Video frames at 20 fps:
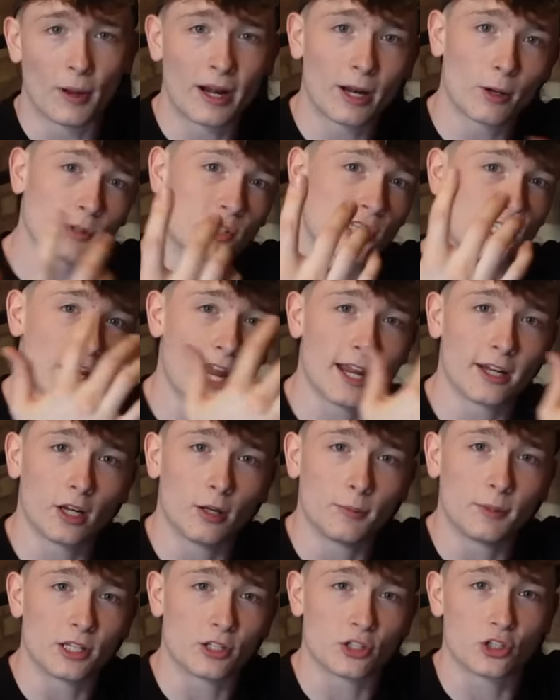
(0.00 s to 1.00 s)
when I was setting
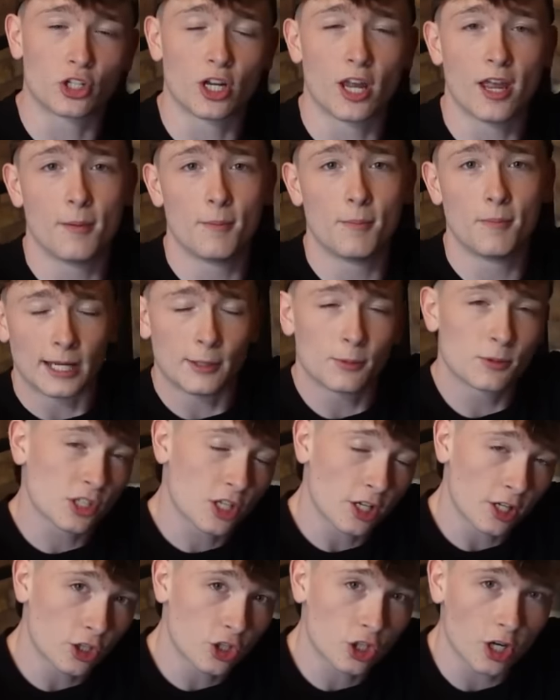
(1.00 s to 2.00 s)
up this gym, he was
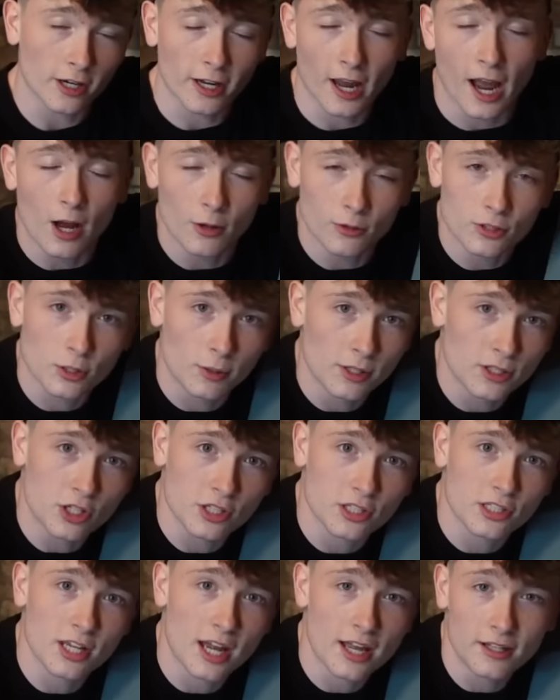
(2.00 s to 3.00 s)
gonna chuck it out, so I
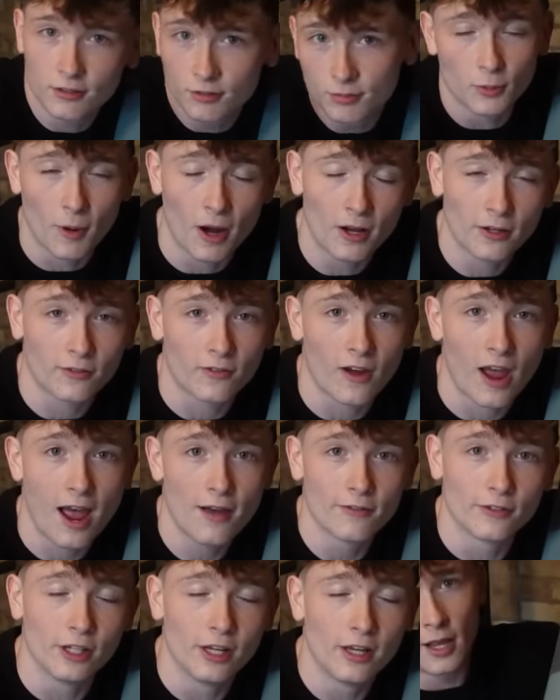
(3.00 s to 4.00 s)
just said, do you mind if I
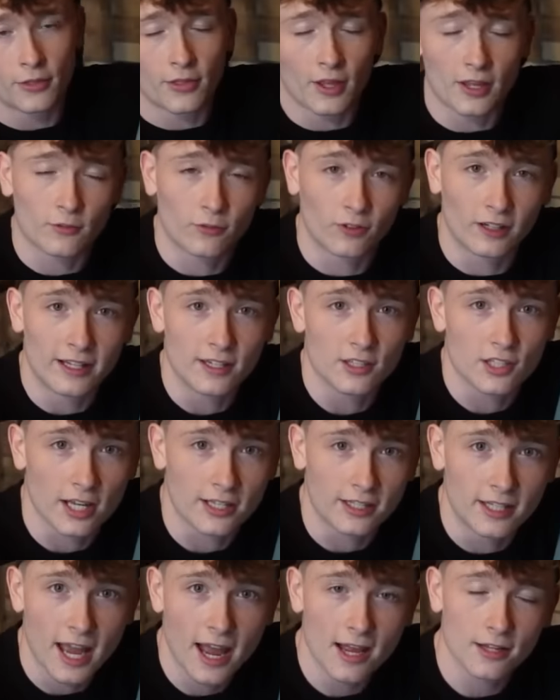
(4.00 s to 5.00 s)
have it? And thankfully he
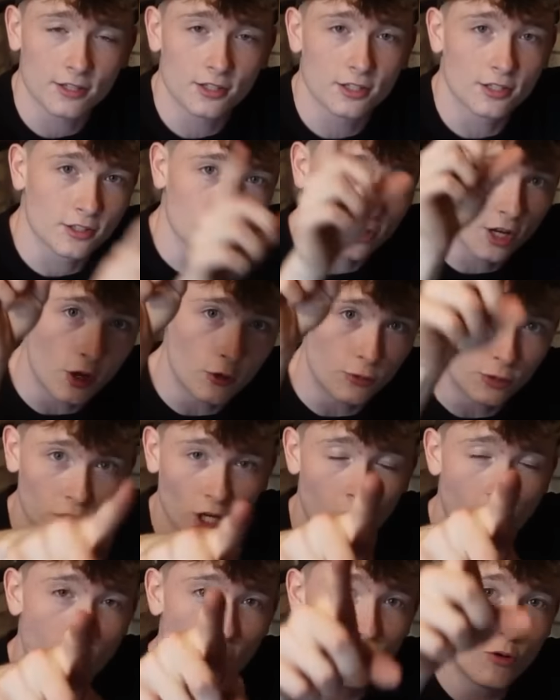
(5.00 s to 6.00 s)
said yes, so
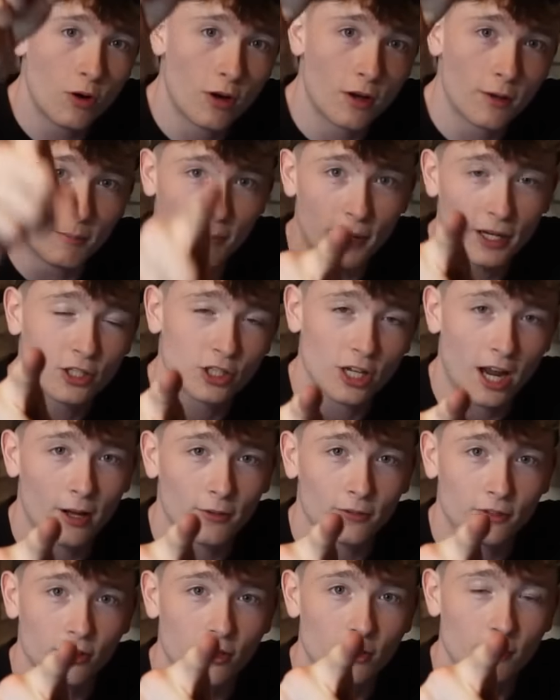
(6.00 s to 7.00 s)
Joe, big
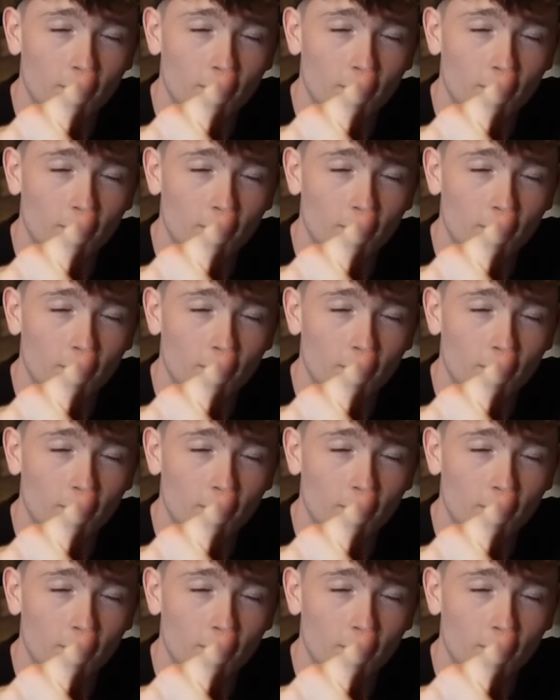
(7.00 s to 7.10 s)
shout out to you,